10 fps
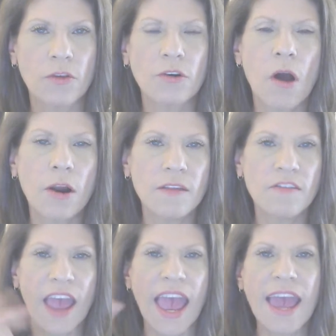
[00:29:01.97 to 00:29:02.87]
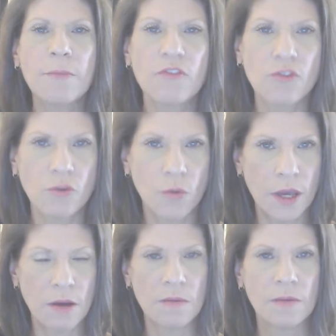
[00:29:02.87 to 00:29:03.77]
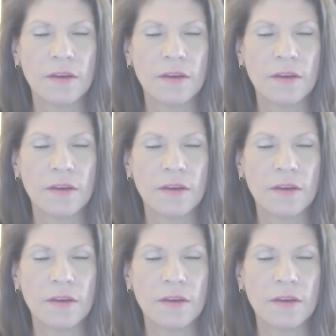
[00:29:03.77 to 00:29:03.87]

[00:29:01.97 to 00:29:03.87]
They're caught in this hamster wheel